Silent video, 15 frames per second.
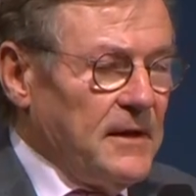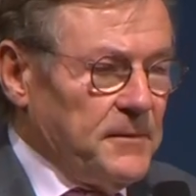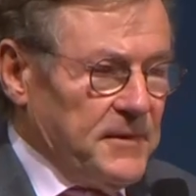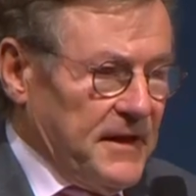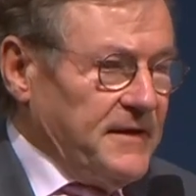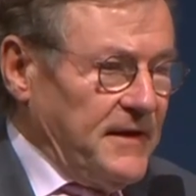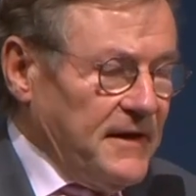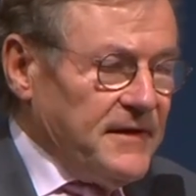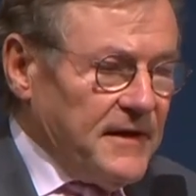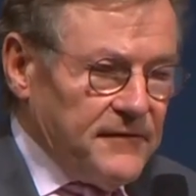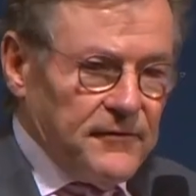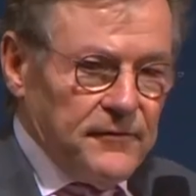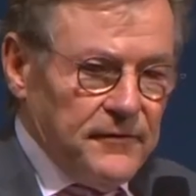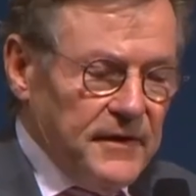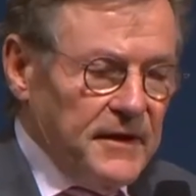But I think
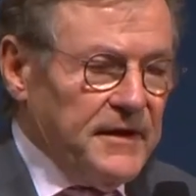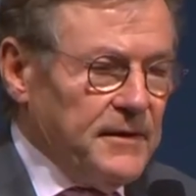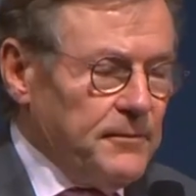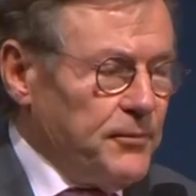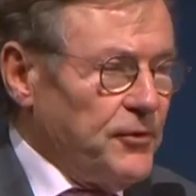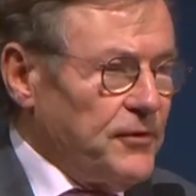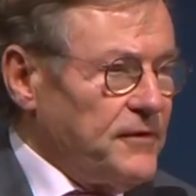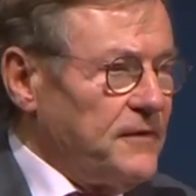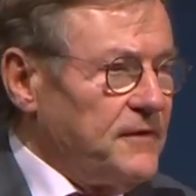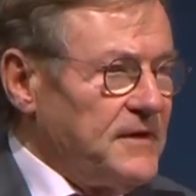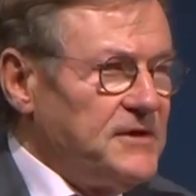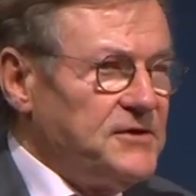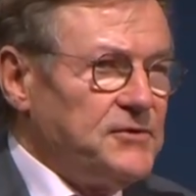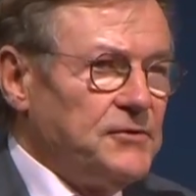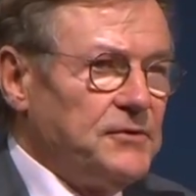that's a really
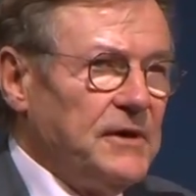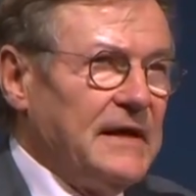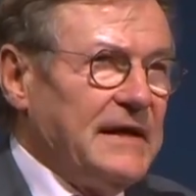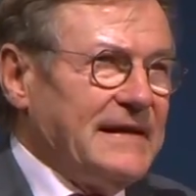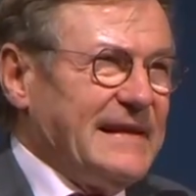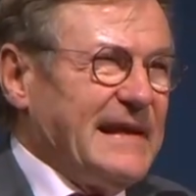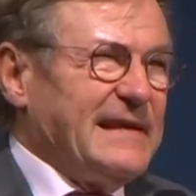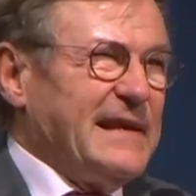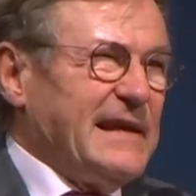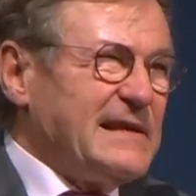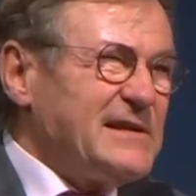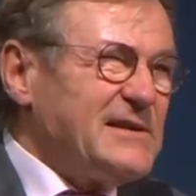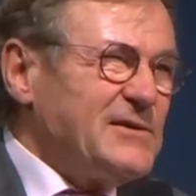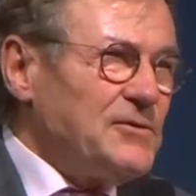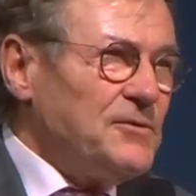important issue that
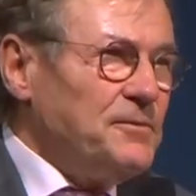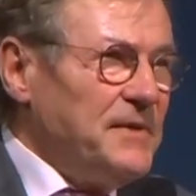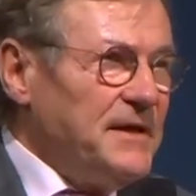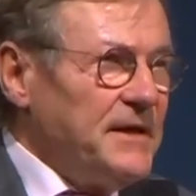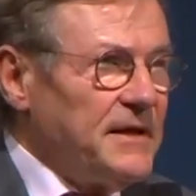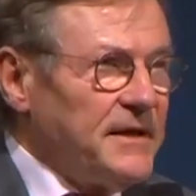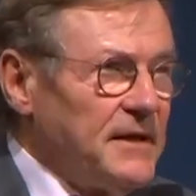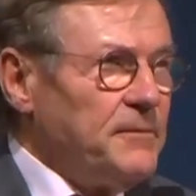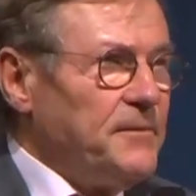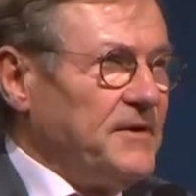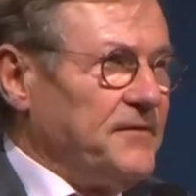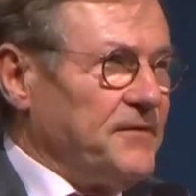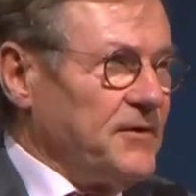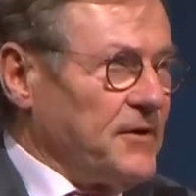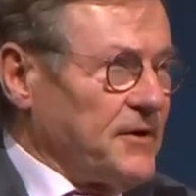tends to be a little
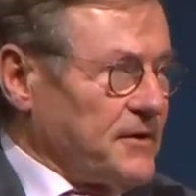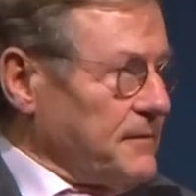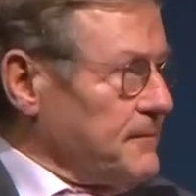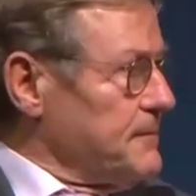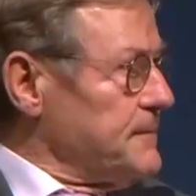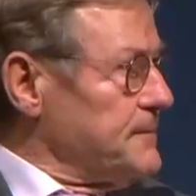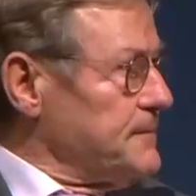bit forgotten.